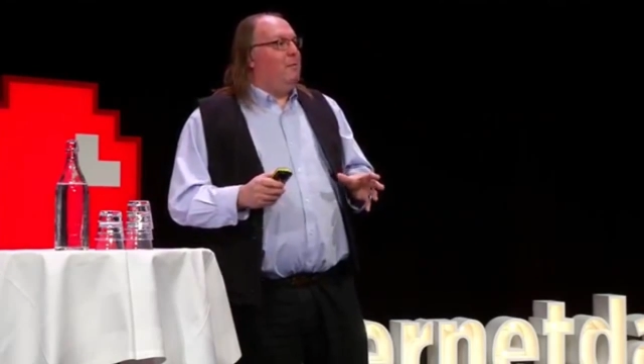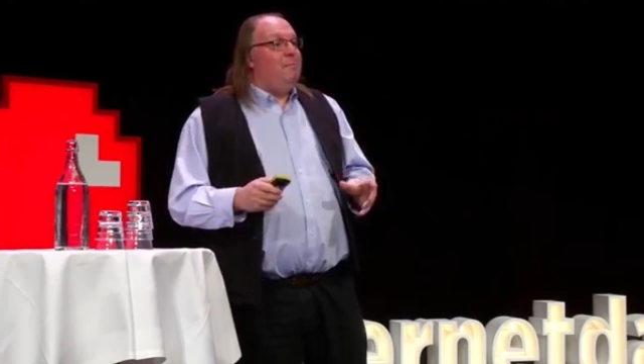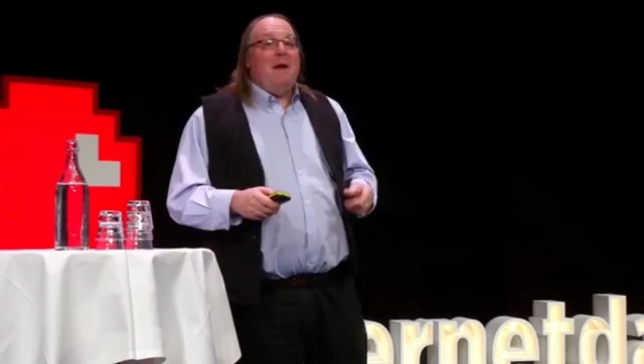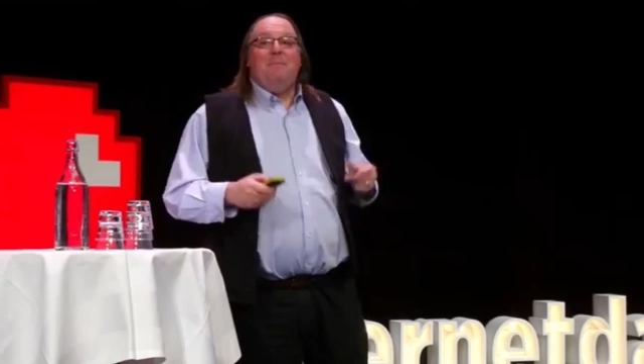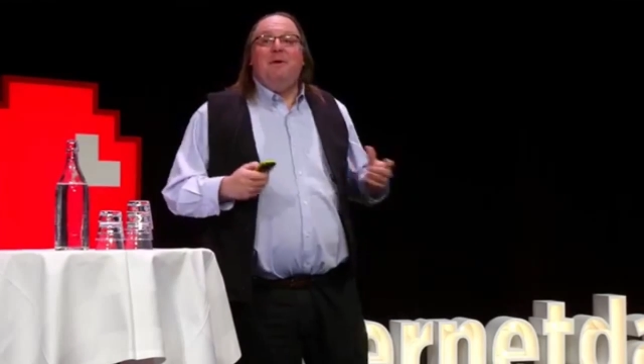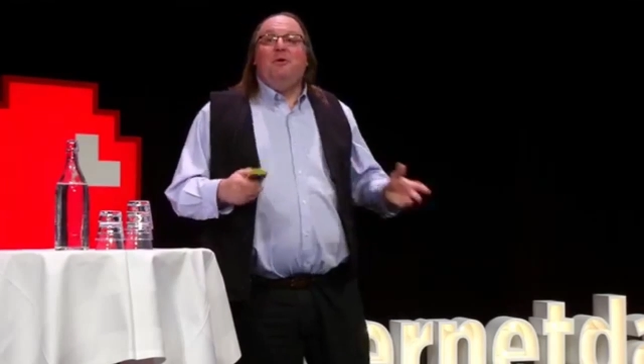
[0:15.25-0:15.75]

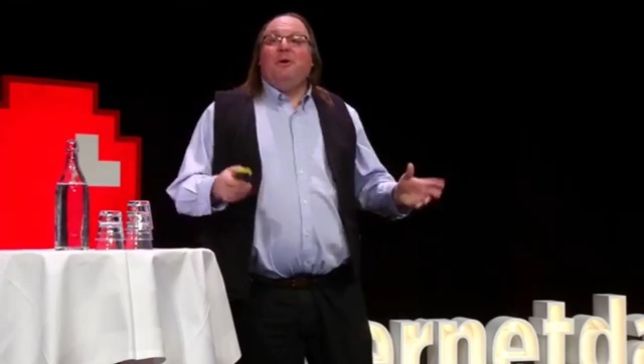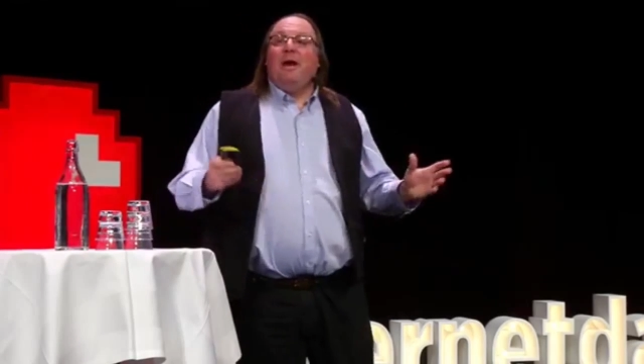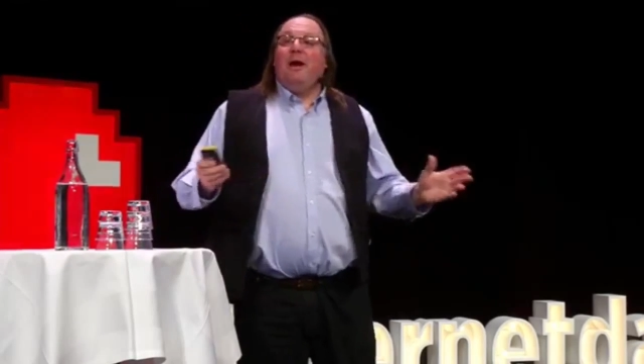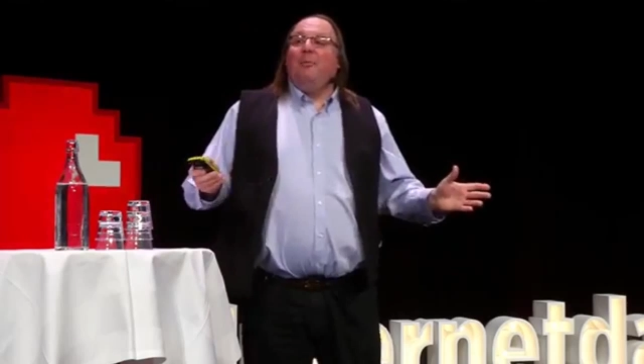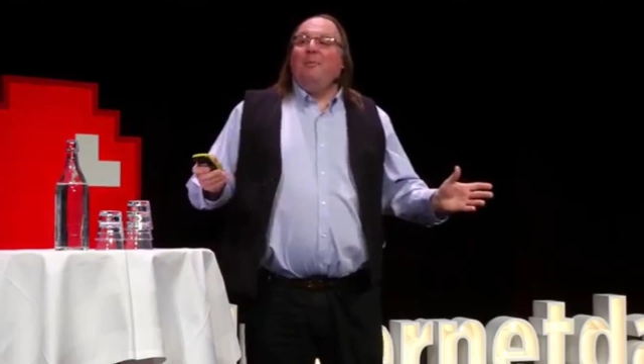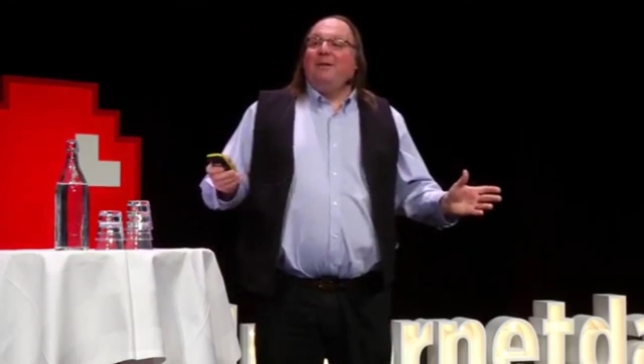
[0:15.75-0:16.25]
Maybe you
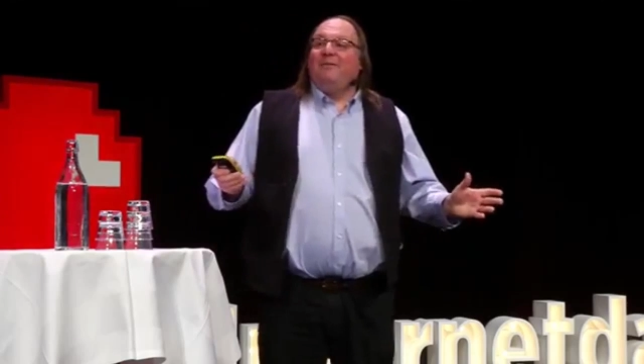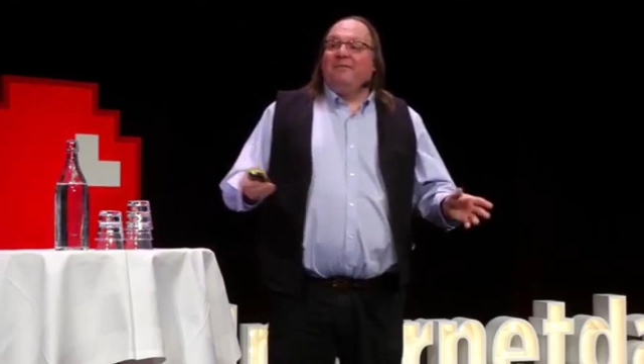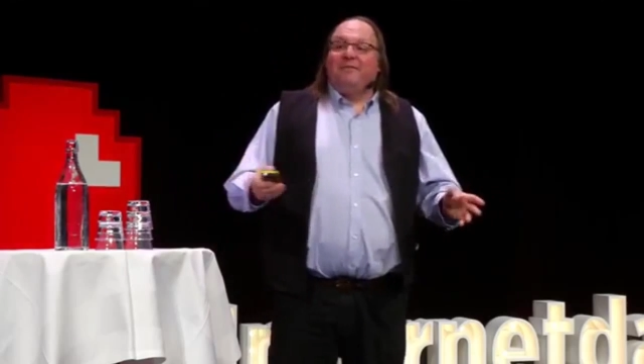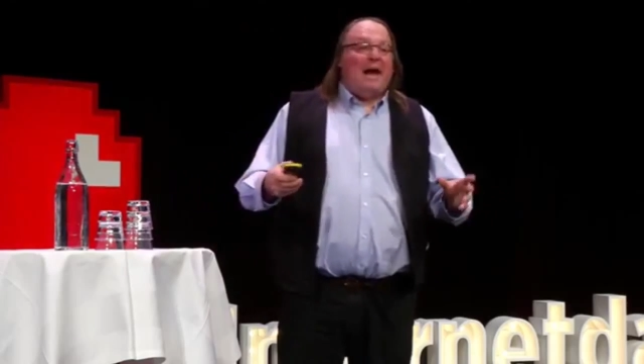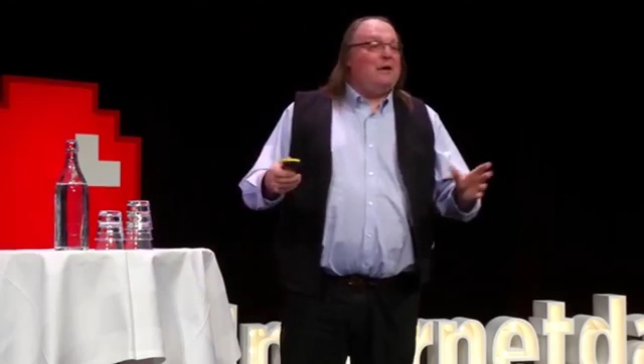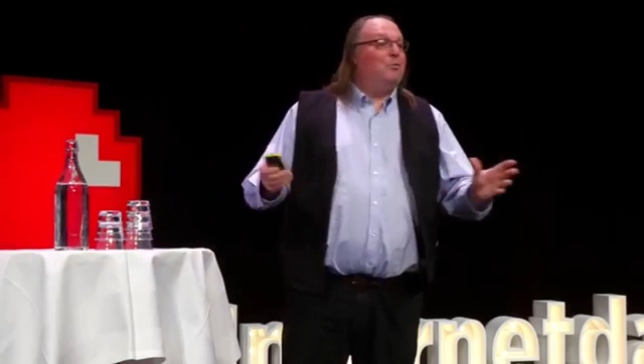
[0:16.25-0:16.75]
care about
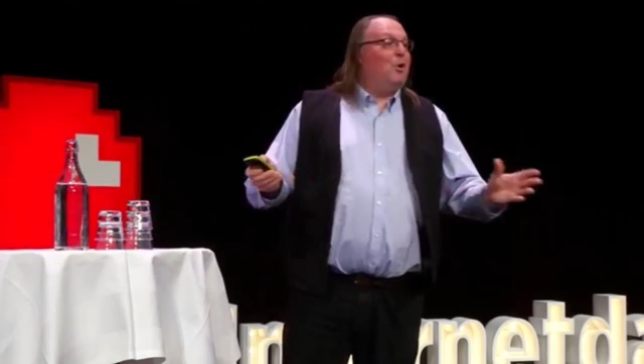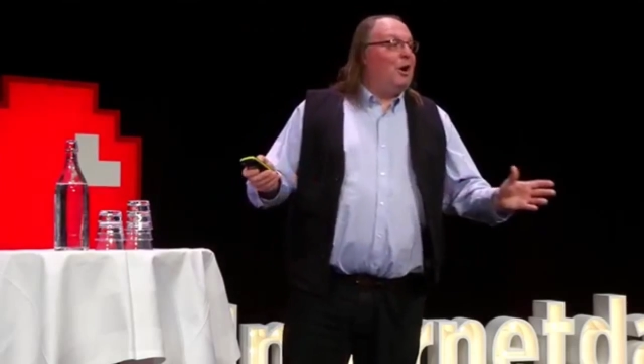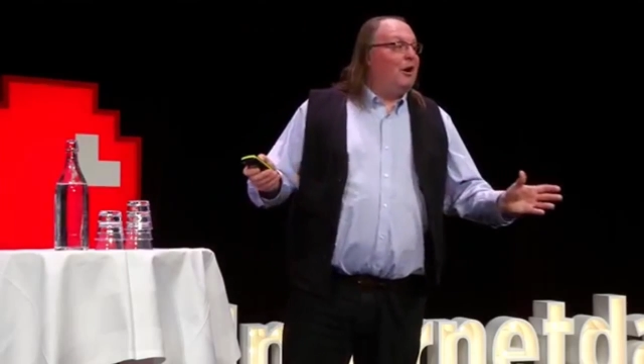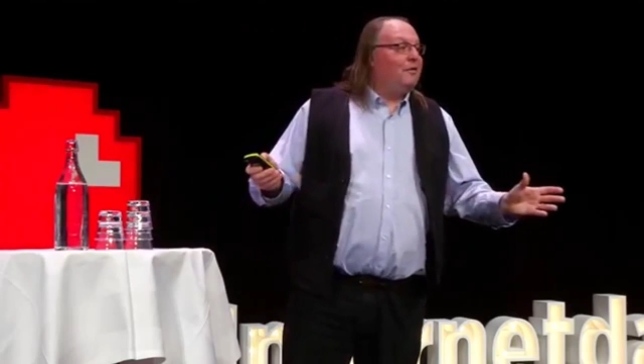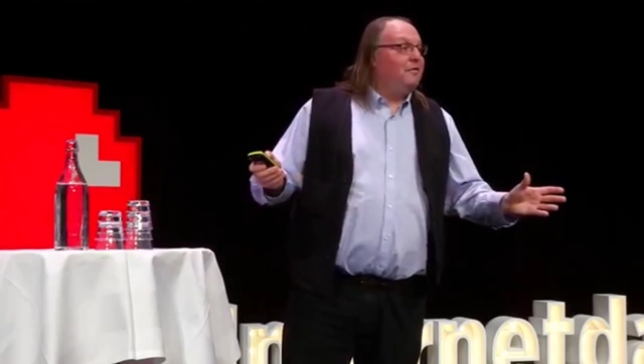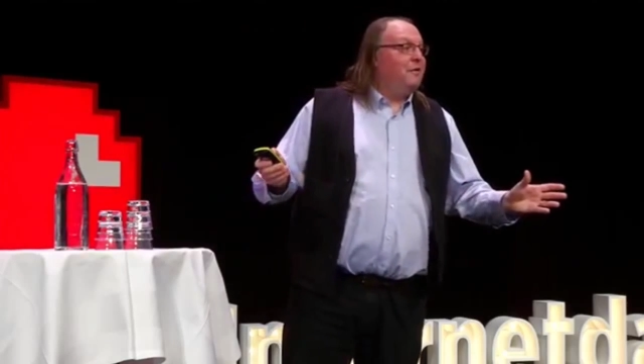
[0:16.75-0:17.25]

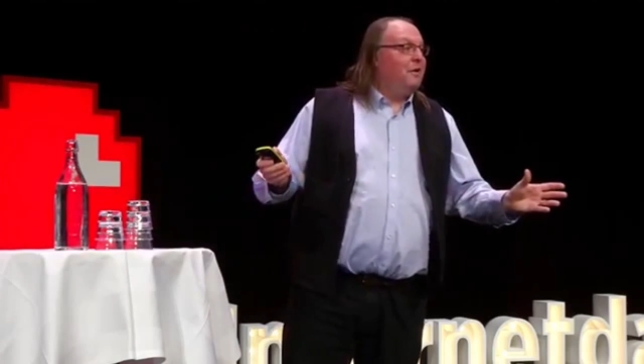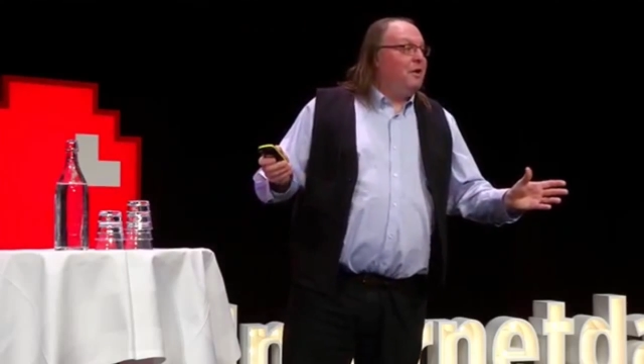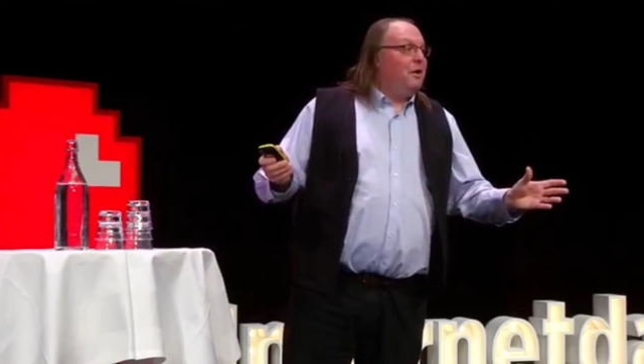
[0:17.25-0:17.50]
sidewalks.